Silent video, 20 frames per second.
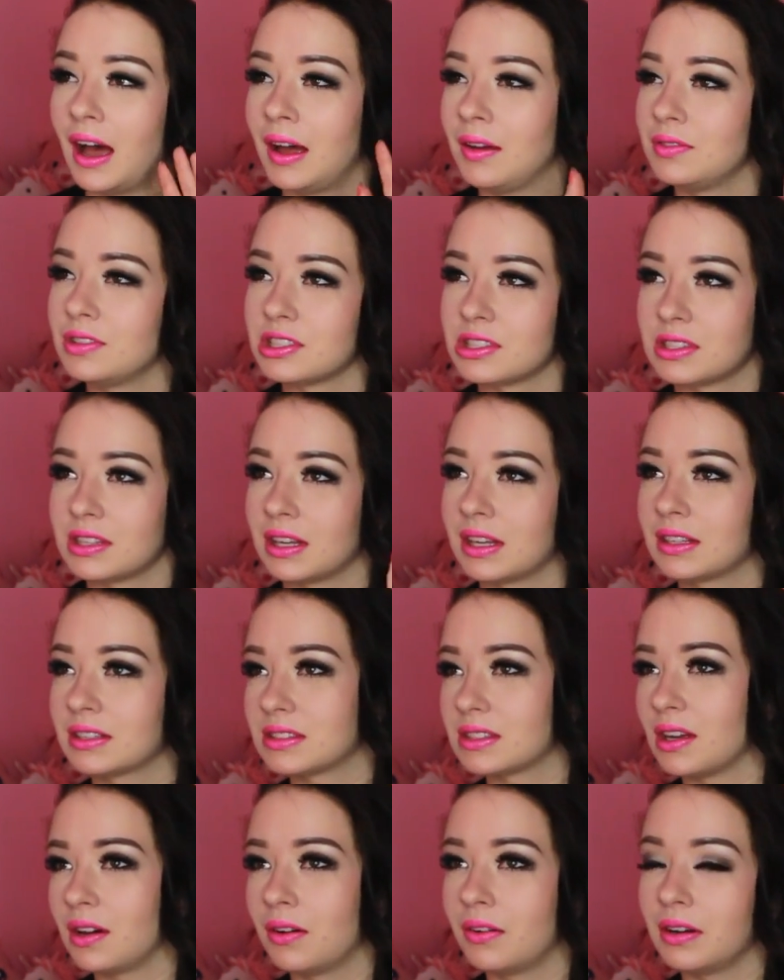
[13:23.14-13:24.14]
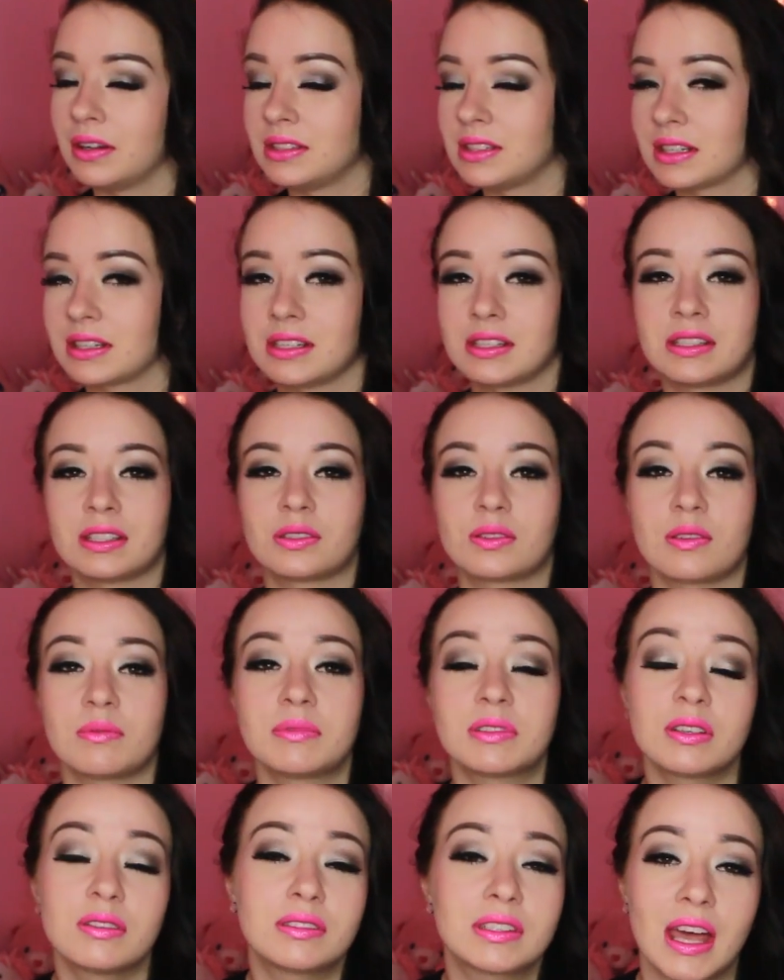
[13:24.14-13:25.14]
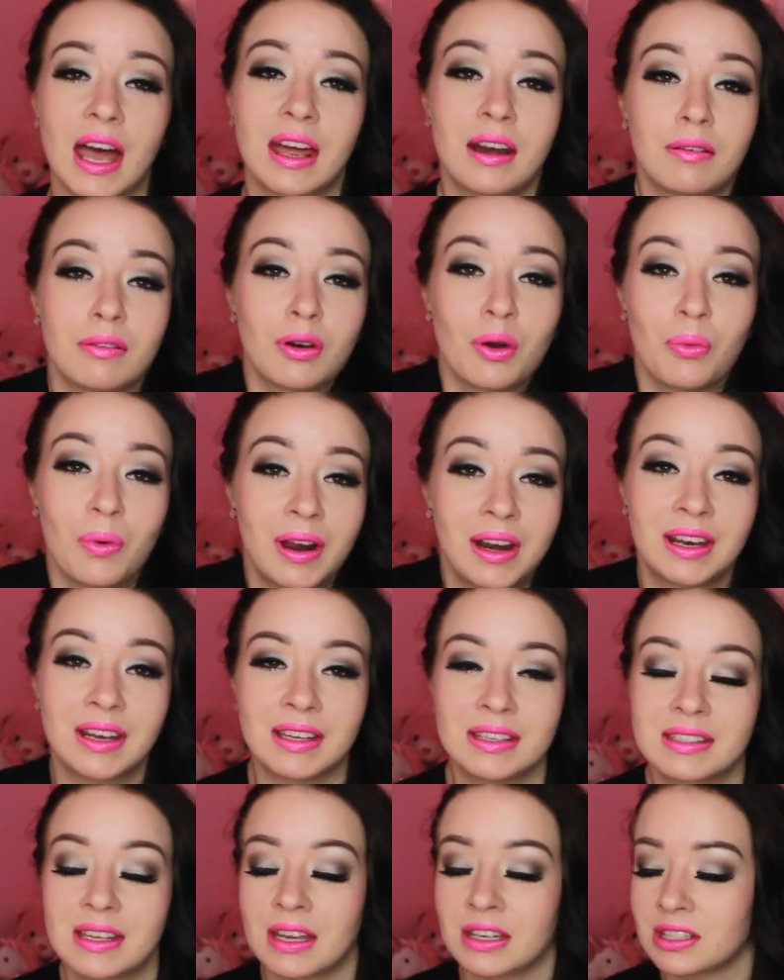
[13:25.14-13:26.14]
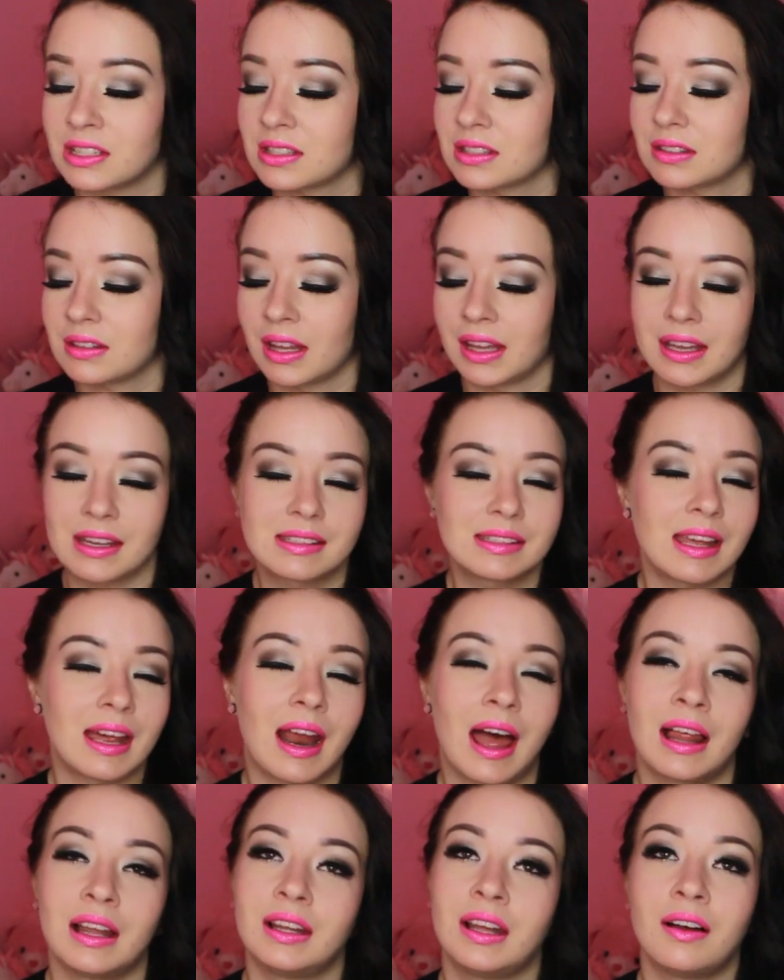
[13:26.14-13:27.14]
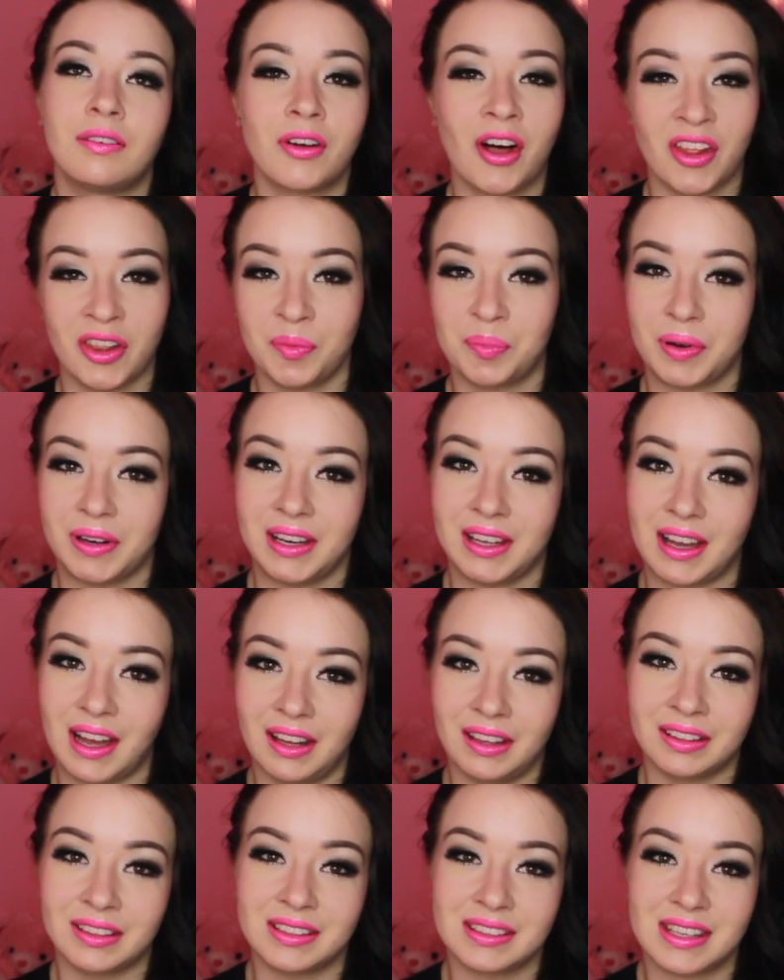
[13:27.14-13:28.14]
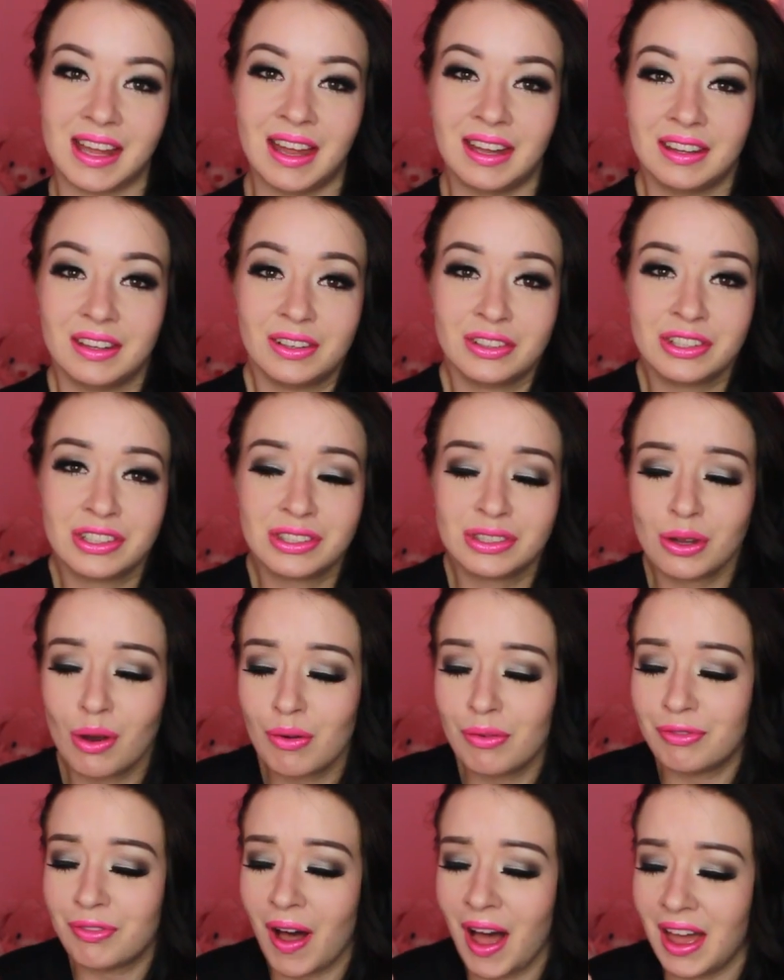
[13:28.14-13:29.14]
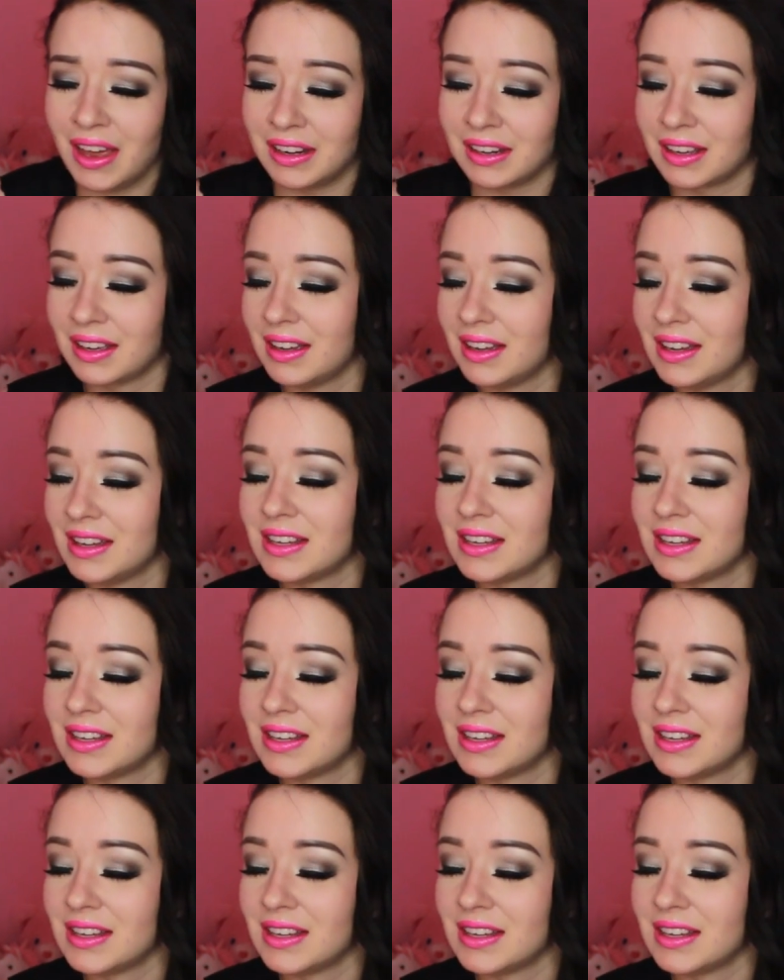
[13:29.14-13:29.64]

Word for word: I'm just like so addicted to swimsuits. I don't know what it is. I just, like I said, I love all the pretty colors and they're just so fun.